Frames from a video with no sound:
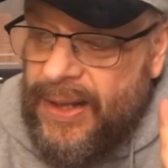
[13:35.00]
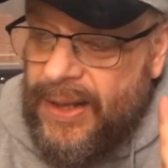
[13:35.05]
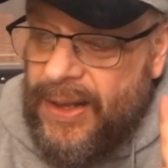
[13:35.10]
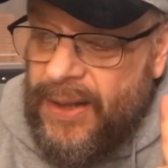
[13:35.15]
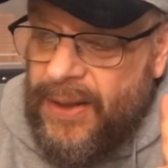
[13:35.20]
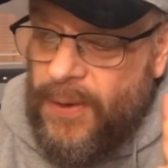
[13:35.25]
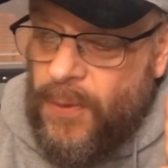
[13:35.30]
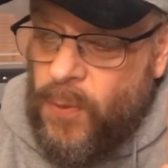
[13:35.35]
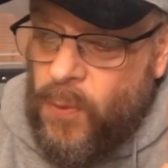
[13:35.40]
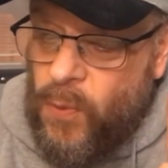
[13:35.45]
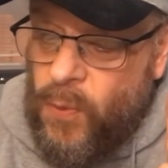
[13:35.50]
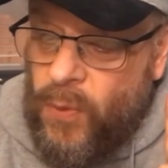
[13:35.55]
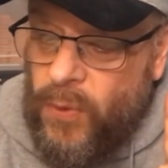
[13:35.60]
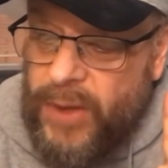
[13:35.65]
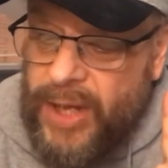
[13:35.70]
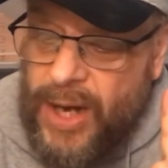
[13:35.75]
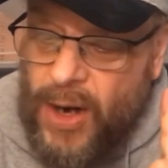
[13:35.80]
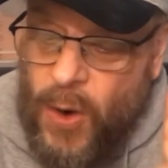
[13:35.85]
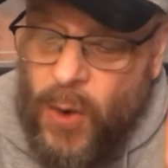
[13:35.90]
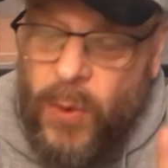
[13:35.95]

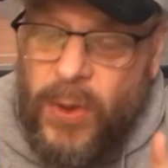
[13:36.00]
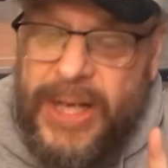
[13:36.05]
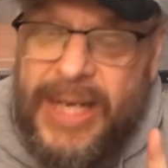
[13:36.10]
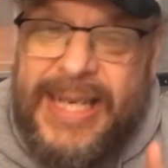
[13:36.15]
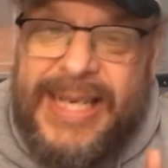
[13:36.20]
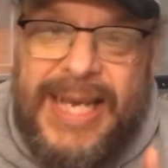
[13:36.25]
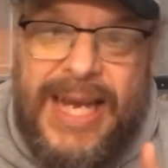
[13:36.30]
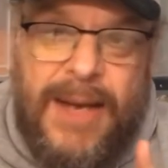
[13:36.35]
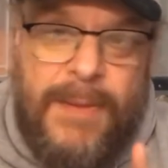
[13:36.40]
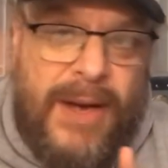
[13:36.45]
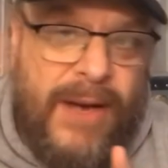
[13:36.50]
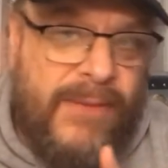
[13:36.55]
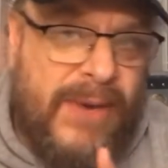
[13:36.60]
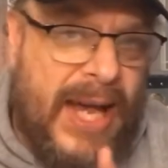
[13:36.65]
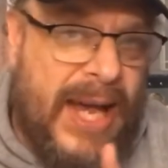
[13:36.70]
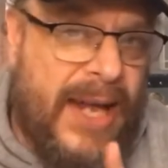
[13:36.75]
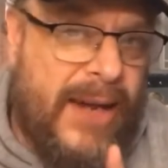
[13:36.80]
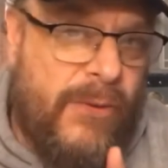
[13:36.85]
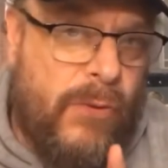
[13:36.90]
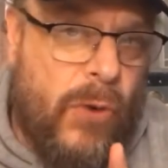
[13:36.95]
The only team I've
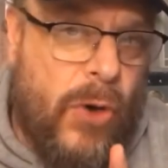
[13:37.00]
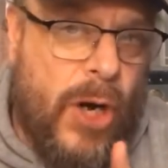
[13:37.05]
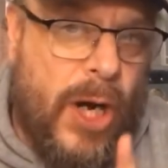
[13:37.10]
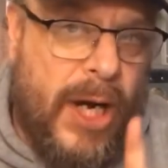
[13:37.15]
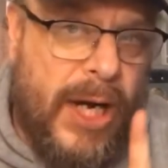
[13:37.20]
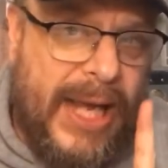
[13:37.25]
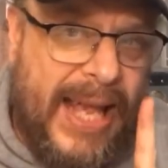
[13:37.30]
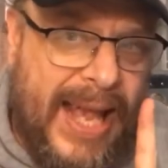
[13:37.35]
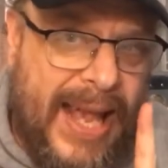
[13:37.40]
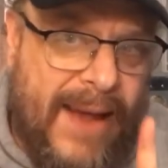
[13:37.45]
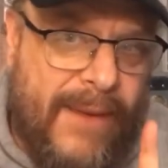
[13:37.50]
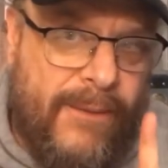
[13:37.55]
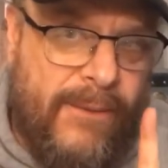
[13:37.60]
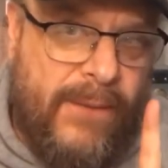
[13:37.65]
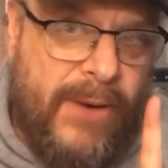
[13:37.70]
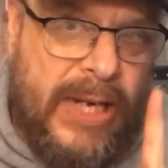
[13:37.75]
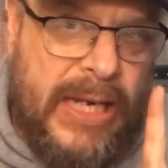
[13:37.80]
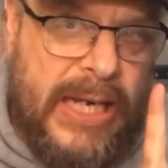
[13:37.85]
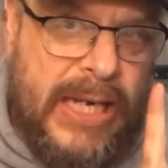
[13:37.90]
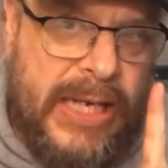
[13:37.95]
gotten wrong
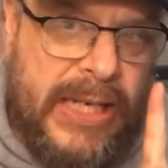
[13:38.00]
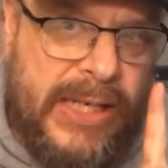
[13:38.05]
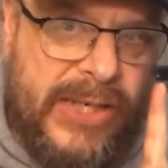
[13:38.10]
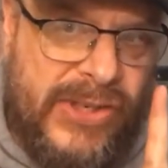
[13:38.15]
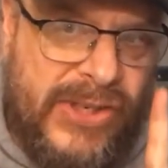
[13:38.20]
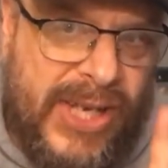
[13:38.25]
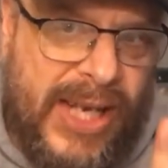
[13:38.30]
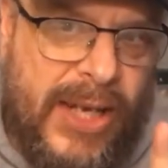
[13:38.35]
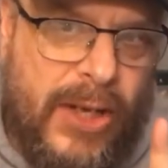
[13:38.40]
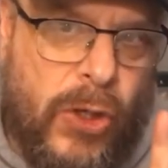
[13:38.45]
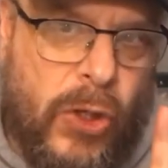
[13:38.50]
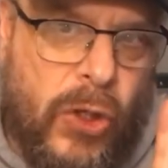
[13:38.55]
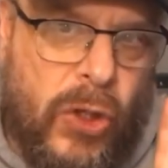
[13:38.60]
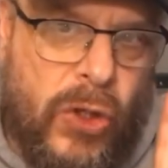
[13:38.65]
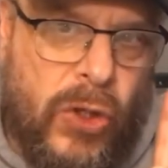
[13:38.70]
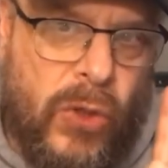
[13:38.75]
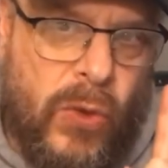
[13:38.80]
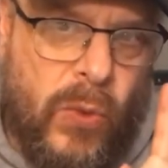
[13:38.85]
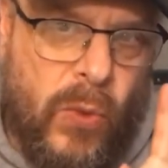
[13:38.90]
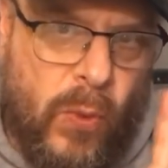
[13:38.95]
every
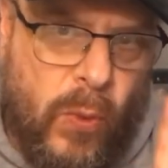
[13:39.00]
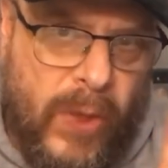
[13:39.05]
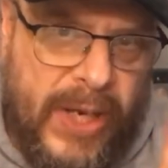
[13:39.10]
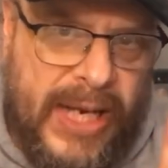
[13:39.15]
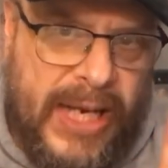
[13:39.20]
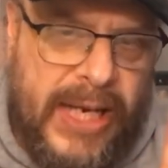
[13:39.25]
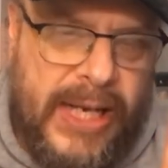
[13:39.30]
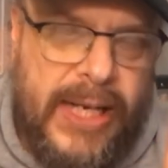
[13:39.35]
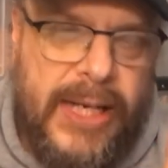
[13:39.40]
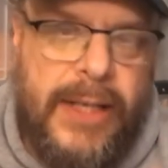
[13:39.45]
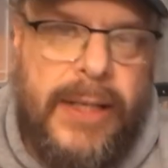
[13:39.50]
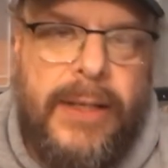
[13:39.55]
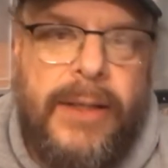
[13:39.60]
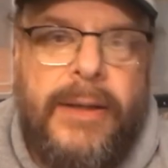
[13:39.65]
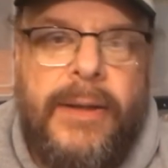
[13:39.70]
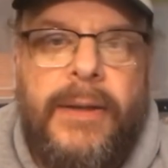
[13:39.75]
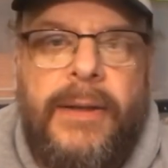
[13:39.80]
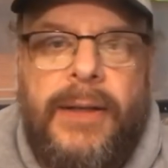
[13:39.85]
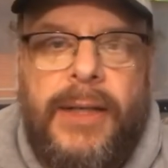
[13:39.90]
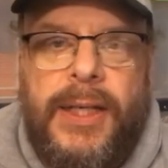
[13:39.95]
single week
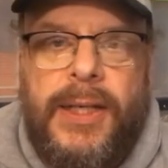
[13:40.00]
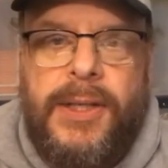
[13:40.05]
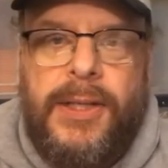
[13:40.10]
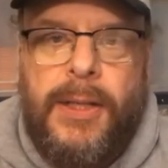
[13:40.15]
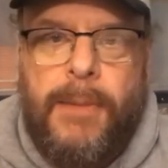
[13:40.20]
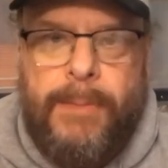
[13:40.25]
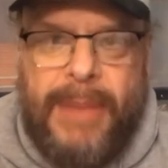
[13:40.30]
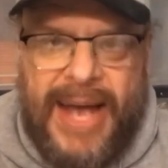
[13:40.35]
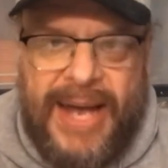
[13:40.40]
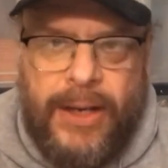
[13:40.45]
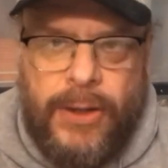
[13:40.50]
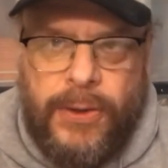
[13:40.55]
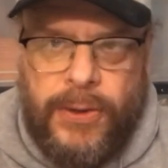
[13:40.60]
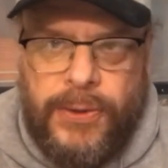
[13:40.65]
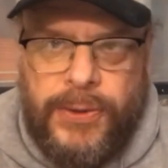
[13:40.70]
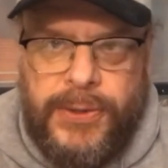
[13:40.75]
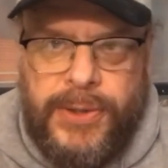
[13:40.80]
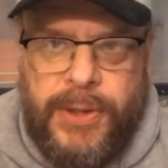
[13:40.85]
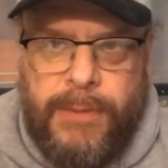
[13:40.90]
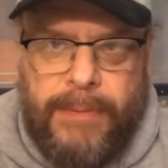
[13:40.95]
is the
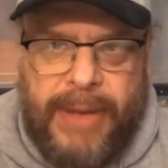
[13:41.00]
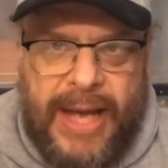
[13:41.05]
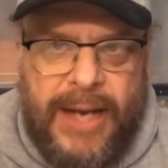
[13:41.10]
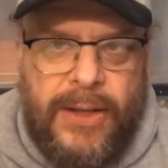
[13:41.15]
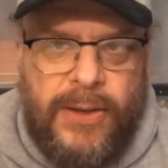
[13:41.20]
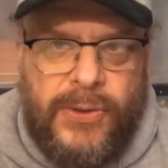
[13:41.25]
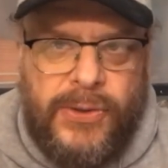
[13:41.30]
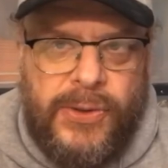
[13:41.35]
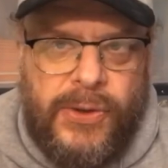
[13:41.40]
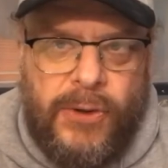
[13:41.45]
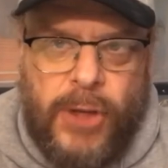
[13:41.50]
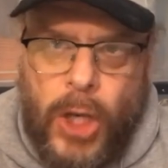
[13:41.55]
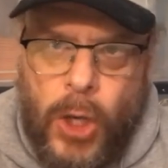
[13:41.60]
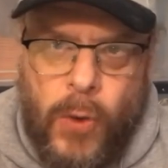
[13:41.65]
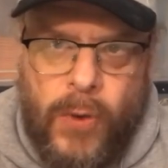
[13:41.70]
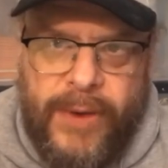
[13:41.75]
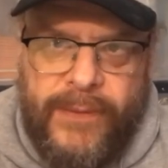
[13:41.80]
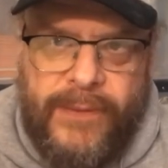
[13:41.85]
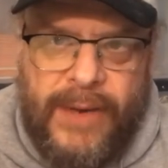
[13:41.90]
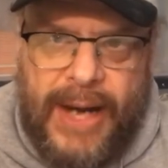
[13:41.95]
Bengals. The Bengals are
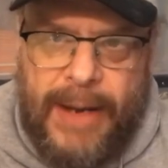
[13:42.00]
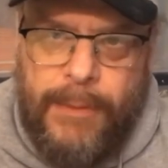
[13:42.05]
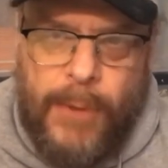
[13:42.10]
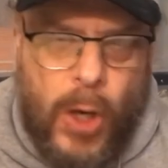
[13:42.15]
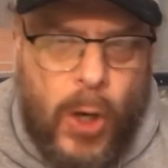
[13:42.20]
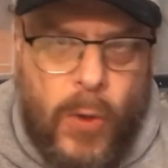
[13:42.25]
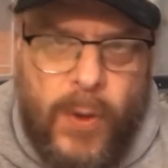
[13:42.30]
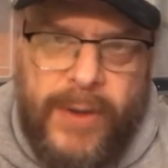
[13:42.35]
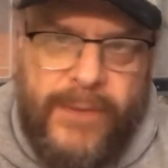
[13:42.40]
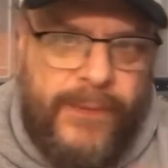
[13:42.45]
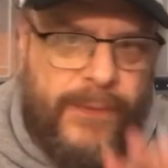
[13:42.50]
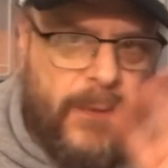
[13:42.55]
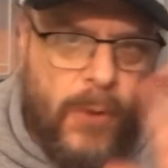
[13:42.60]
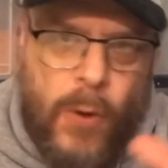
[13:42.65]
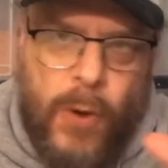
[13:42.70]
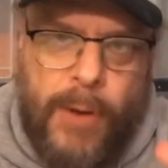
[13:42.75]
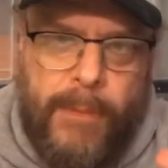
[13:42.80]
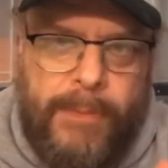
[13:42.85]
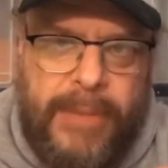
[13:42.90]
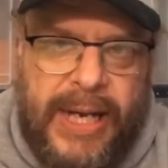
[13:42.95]
0-4, I'm
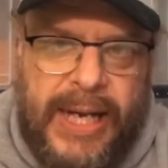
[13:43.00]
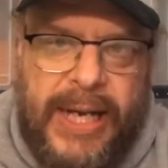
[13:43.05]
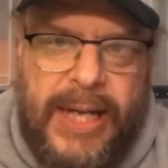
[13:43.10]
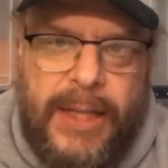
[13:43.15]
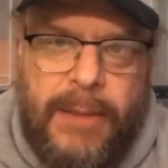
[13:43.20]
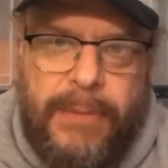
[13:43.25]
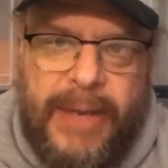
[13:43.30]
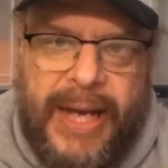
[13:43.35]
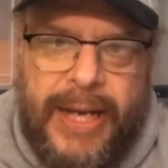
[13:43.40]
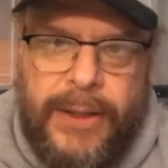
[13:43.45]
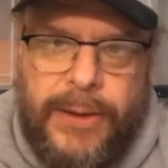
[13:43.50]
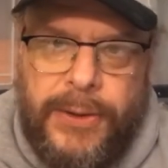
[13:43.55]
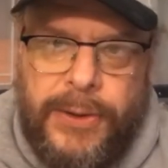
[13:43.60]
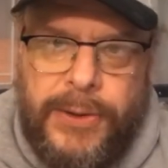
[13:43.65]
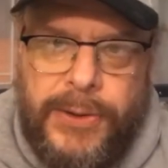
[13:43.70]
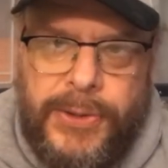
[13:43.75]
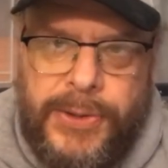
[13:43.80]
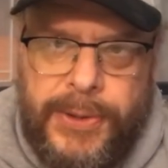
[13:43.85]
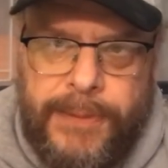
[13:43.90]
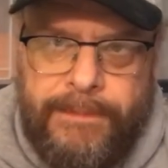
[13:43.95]
0-4 picking the
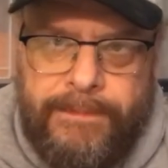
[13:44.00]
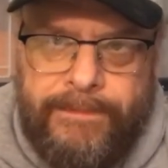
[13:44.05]
Bengals.